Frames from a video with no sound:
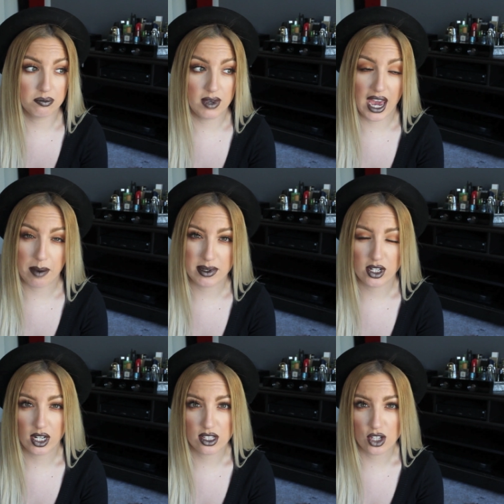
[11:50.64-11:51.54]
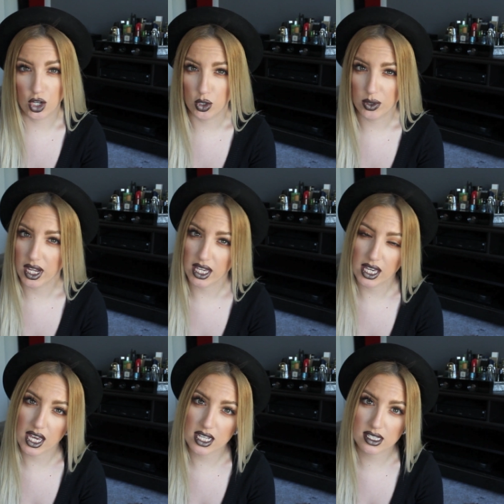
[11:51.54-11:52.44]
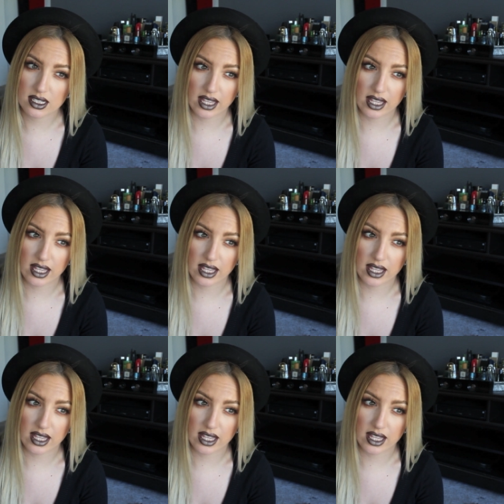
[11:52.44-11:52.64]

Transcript: happened on its own, I guess.